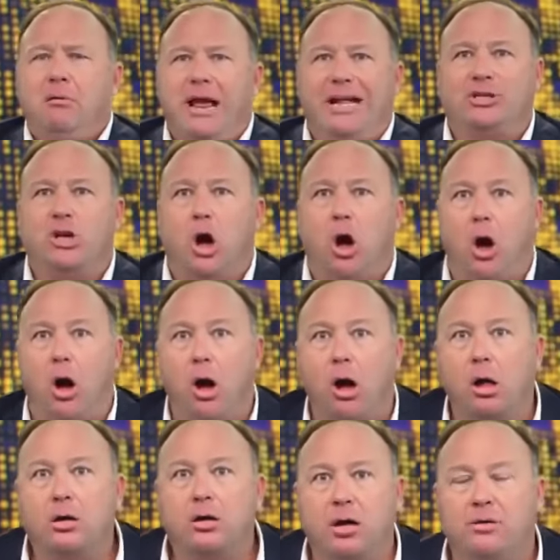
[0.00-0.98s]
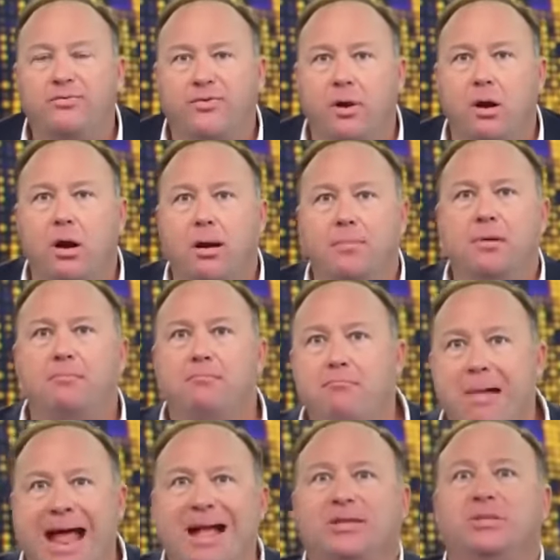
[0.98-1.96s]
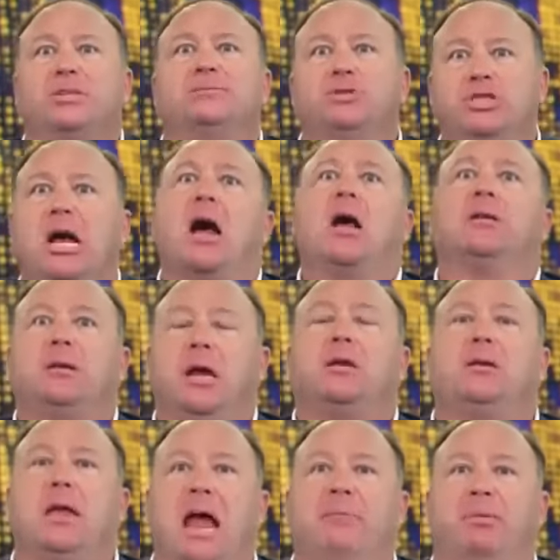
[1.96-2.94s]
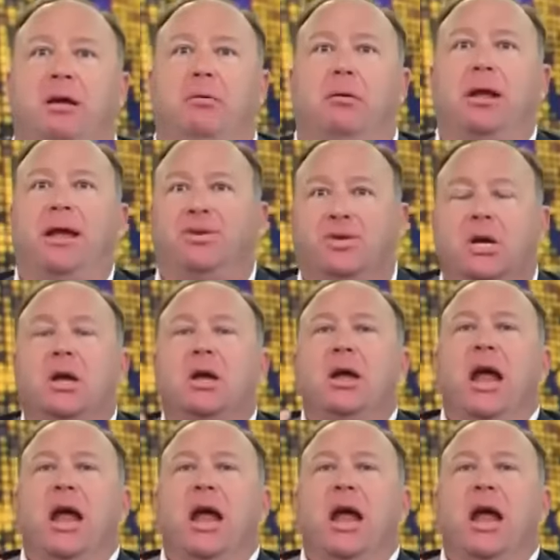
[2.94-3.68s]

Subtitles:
It's all confirmed massive child kidnapping rings,